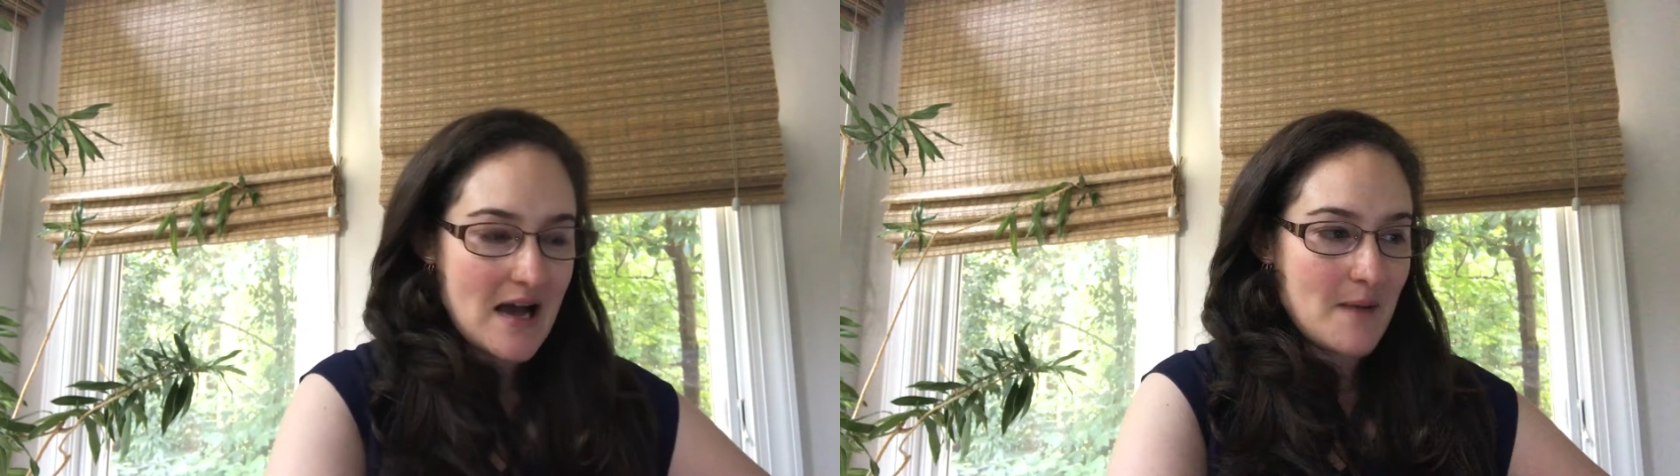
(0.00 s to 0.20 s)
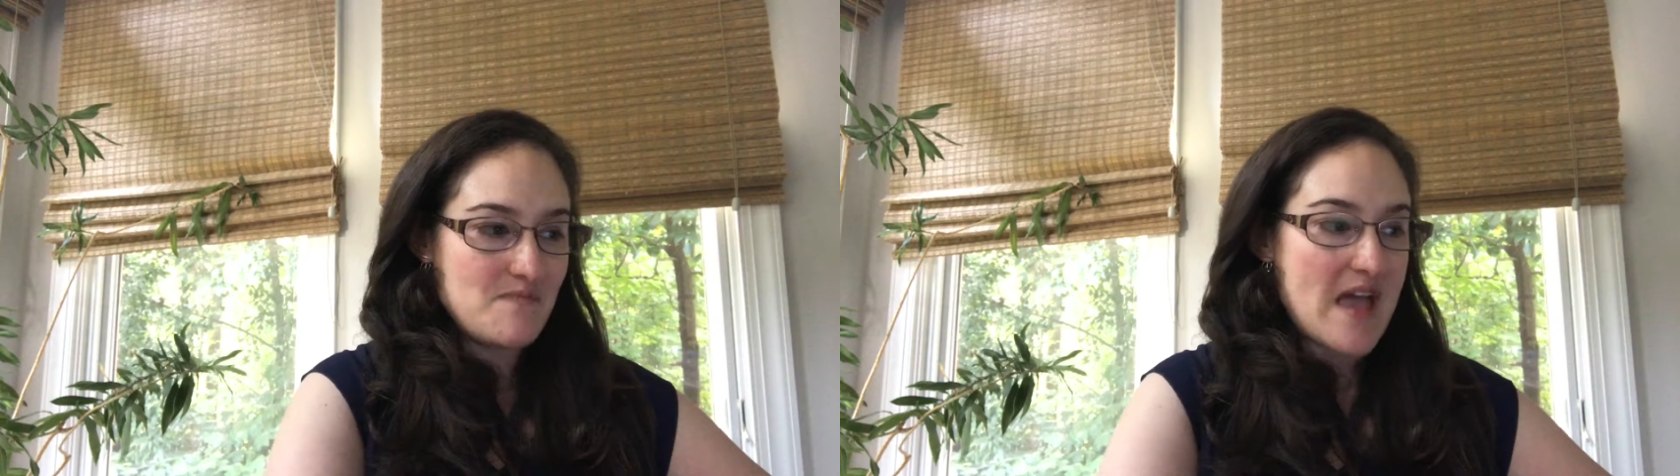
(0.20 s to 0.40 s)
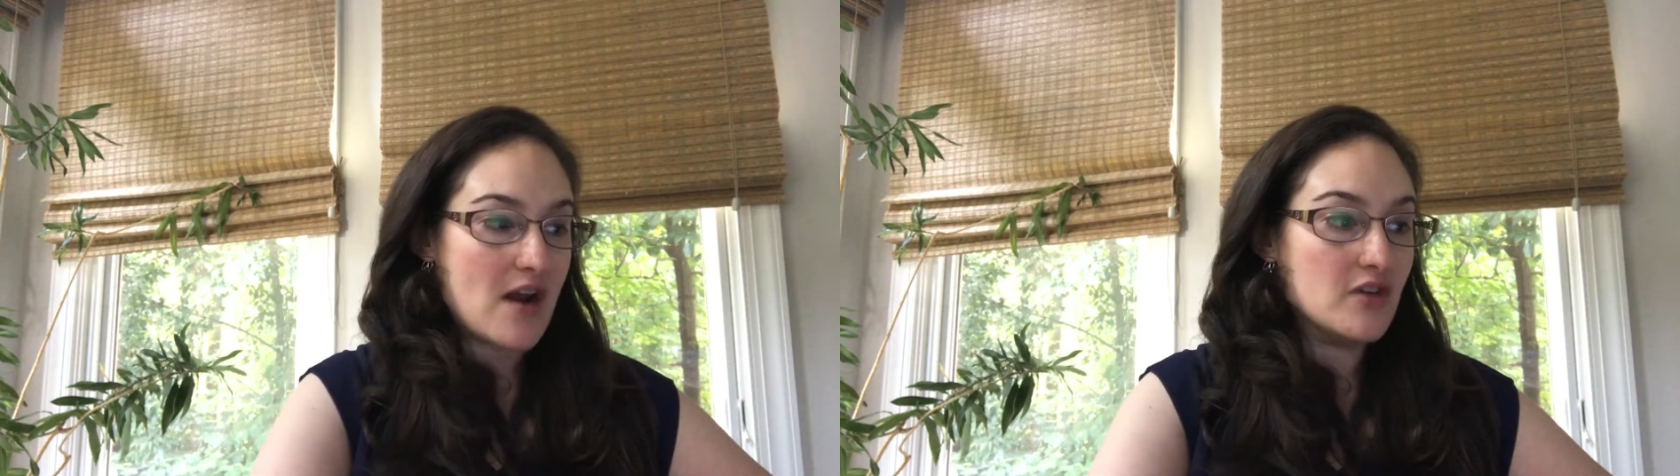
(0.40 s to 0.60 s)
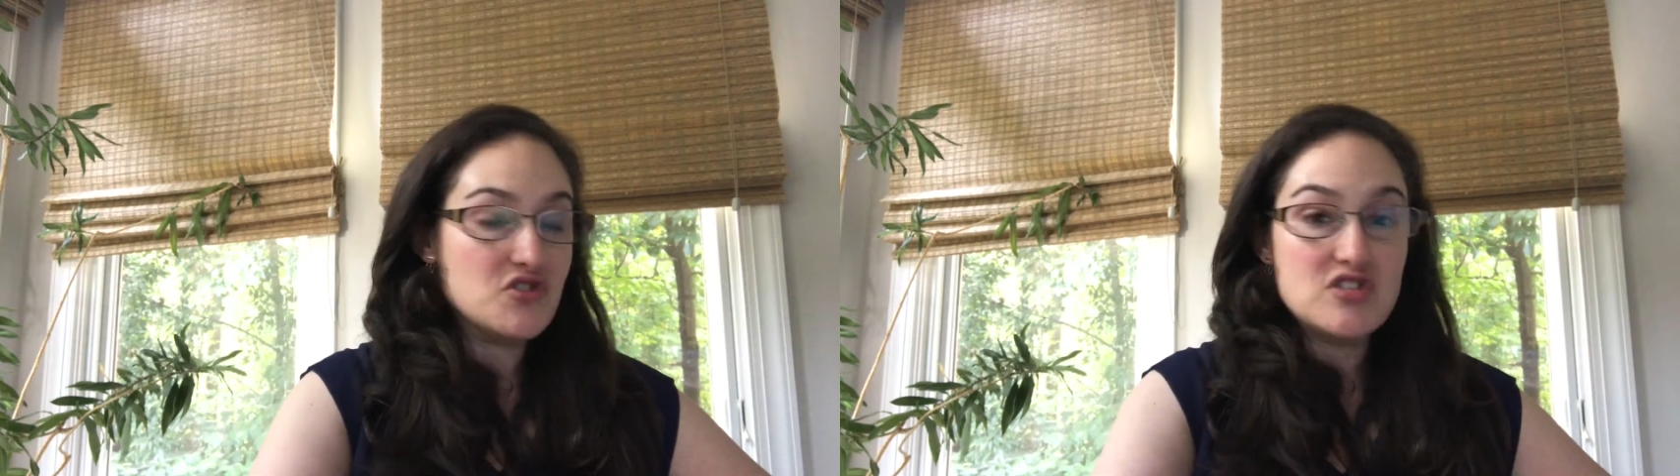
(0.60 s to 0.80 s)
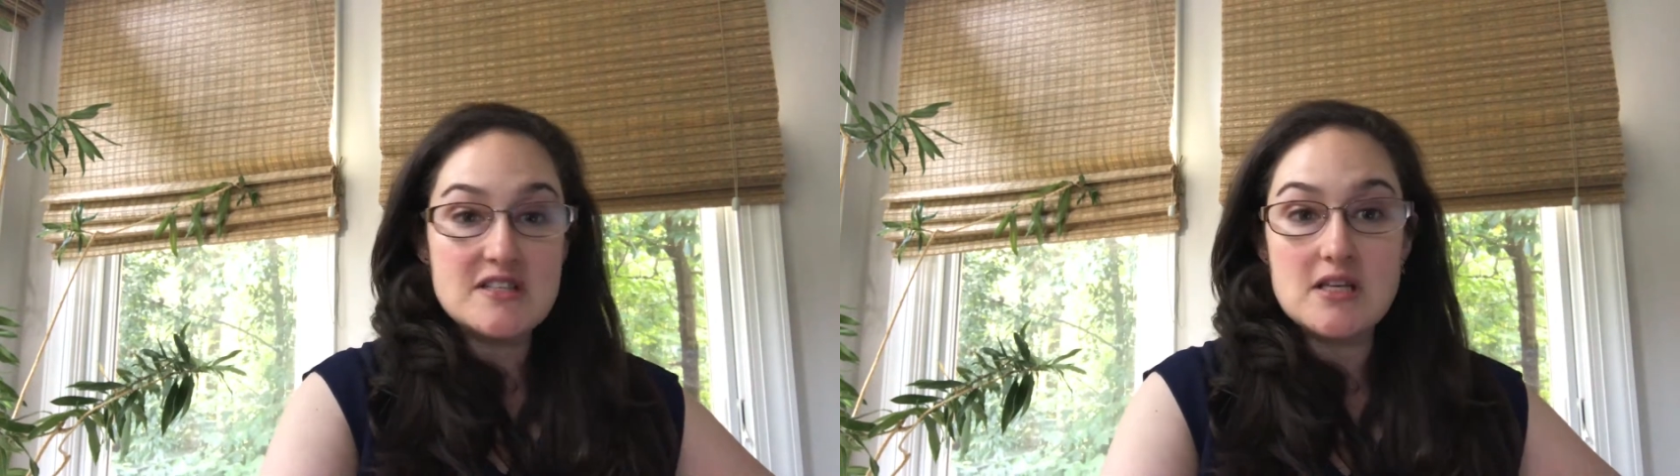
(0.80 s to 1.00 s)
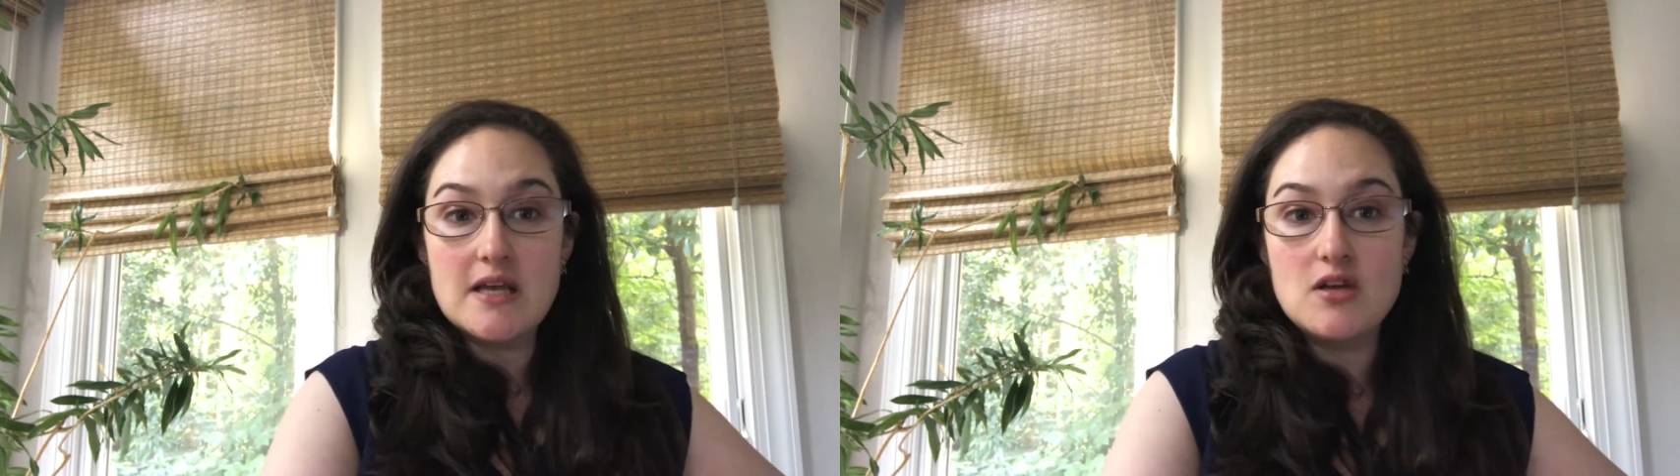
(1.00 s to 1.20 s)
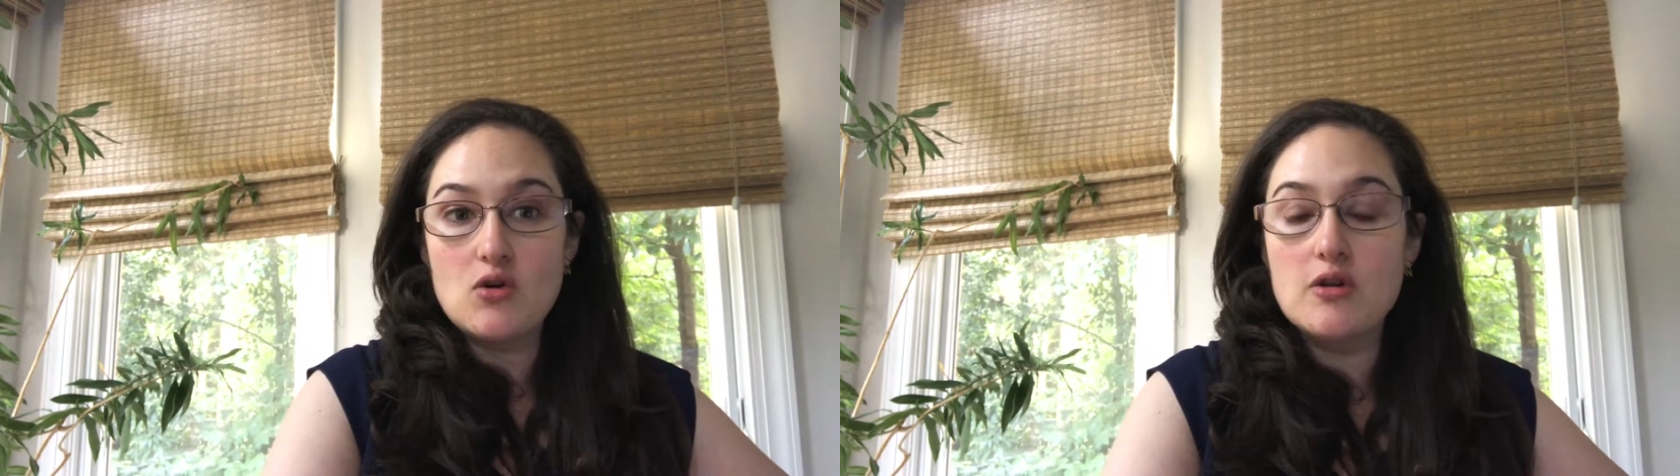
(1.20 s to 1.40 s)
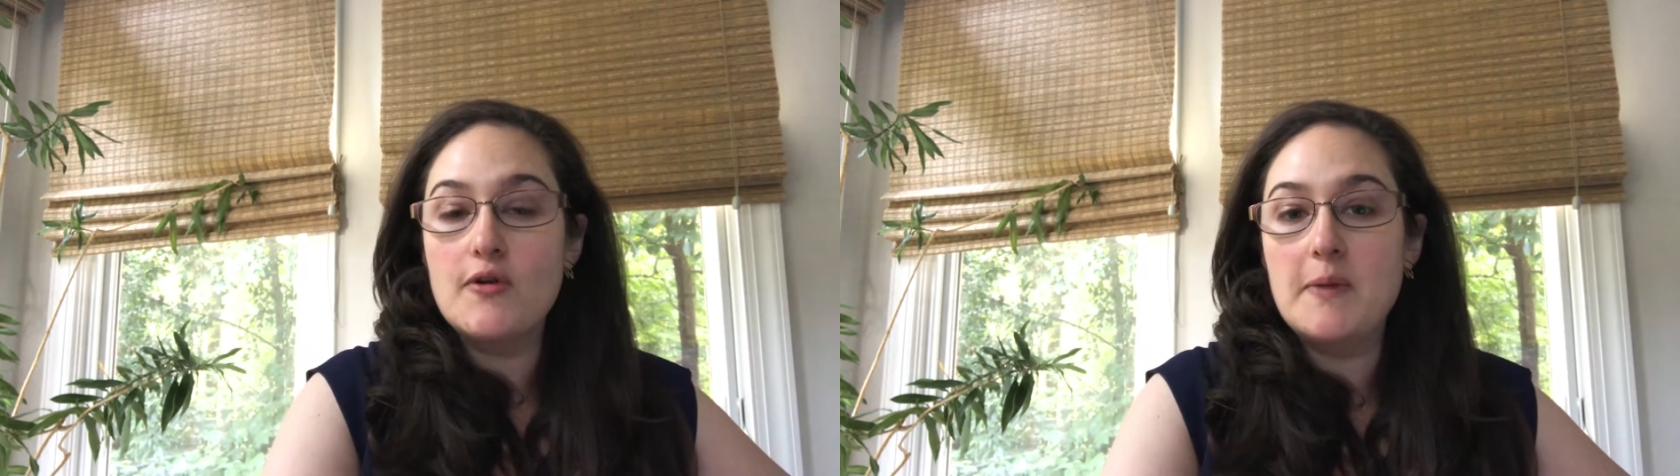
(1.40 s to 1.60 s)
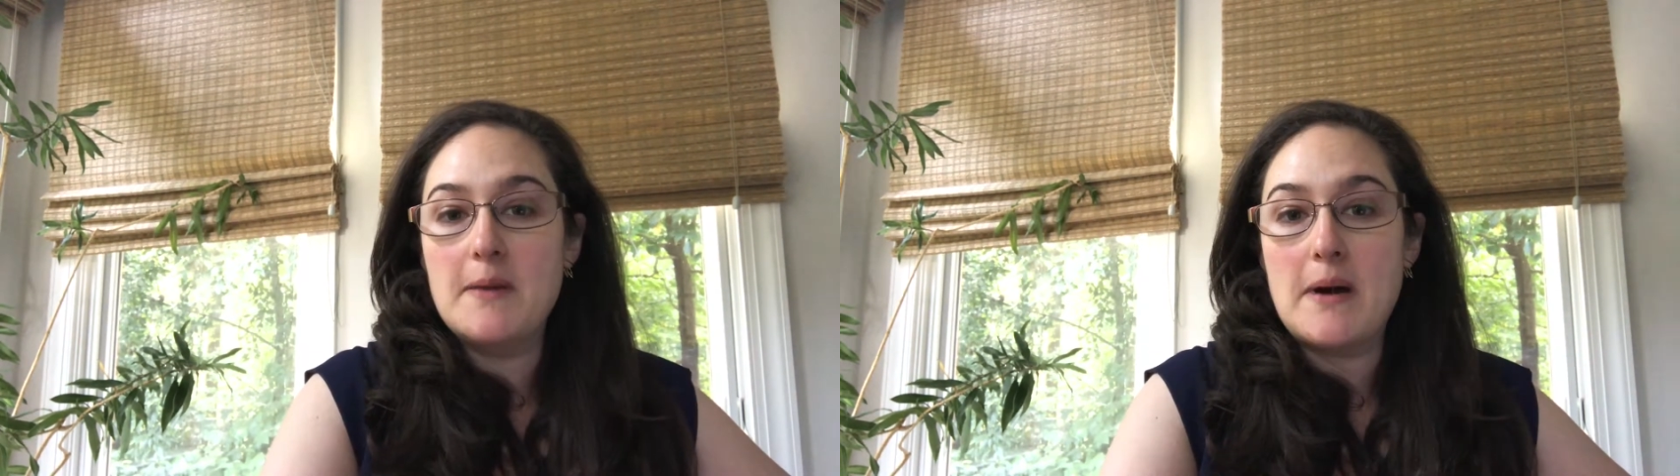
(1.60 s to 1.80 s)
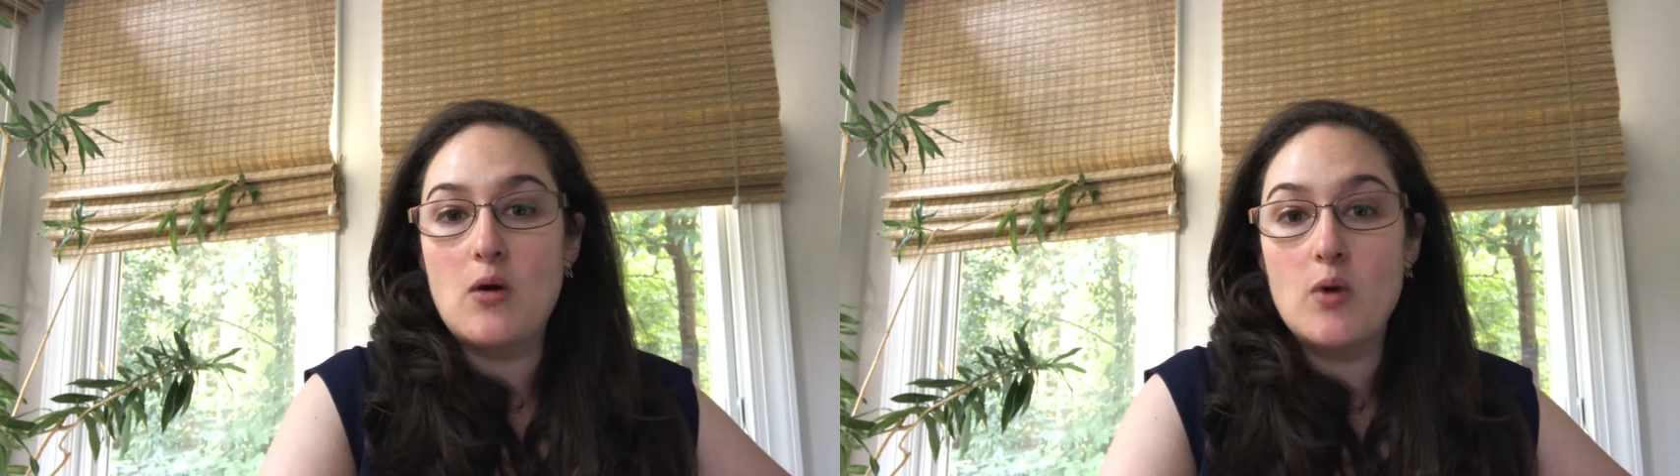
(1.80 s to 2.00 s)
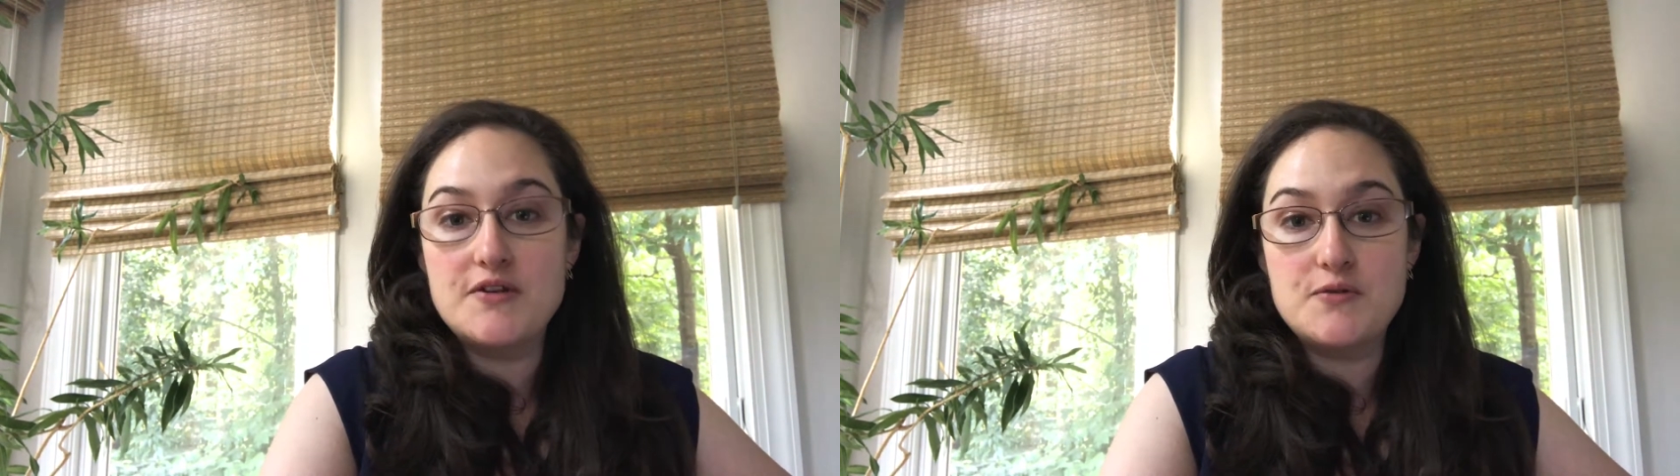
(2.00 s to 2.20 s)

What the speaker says: and also just to let you know a little bit about what